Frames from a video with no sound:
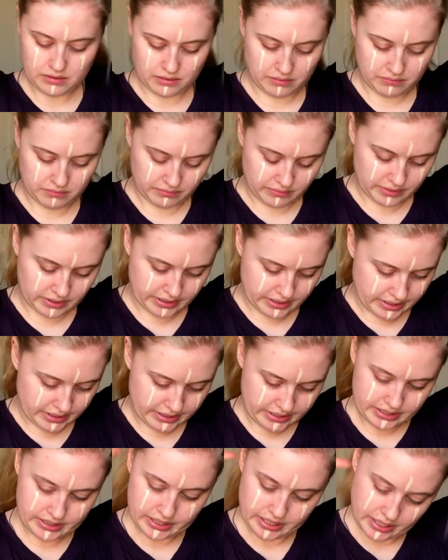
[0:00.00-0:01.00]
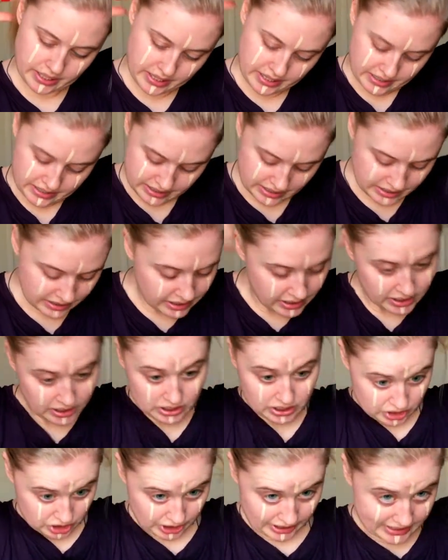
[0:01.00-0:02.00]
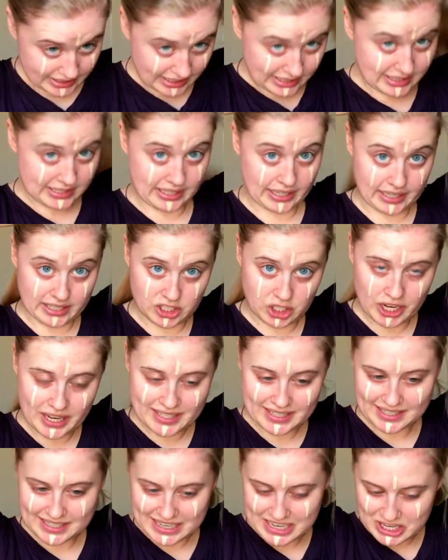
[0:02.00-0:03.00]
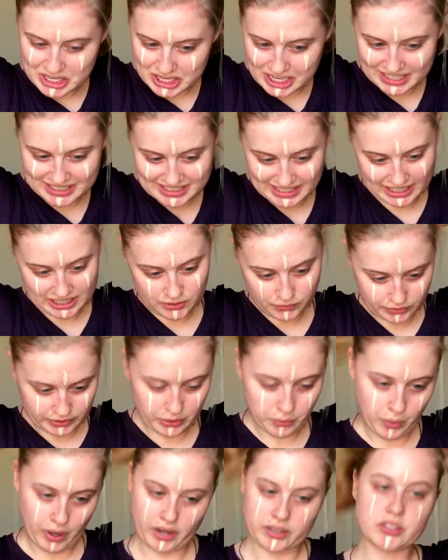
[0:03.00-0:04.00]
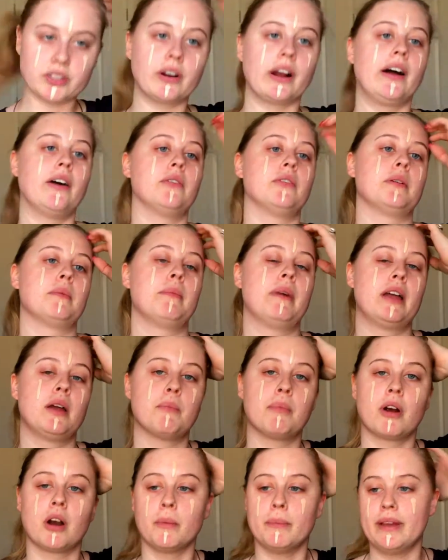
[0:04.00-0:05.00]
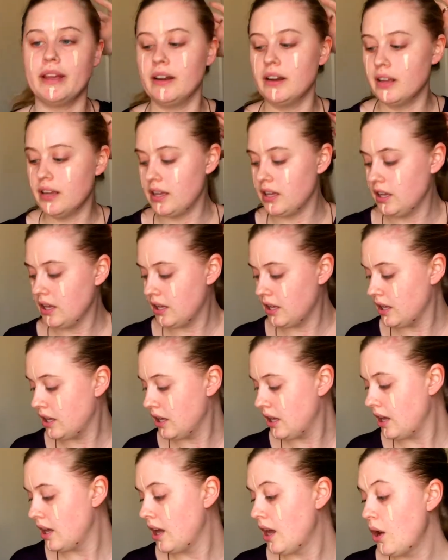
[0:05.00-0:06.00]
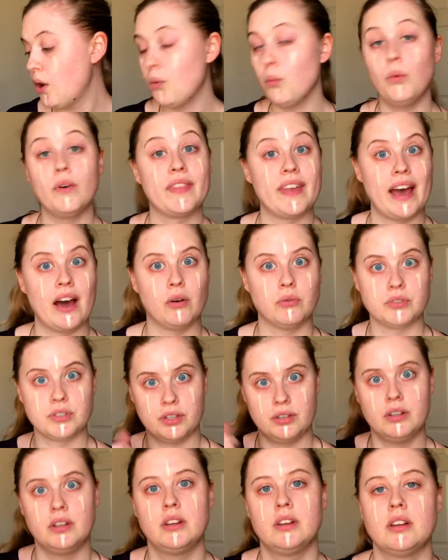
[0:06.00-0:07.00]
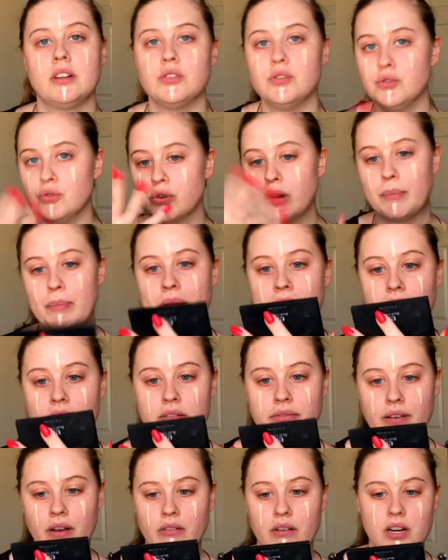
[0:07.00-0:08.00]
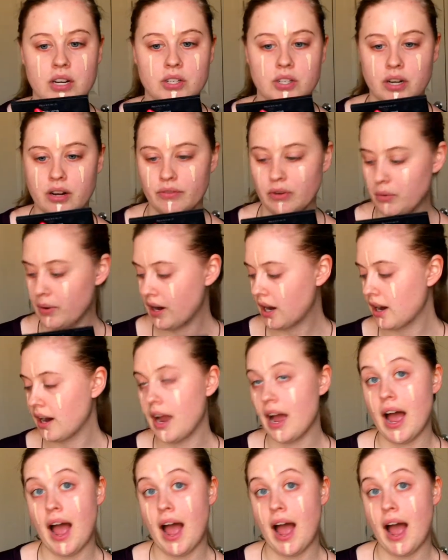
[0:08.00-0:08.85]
All right. Just successfully walked around my apartment without dripping foundation everywhere.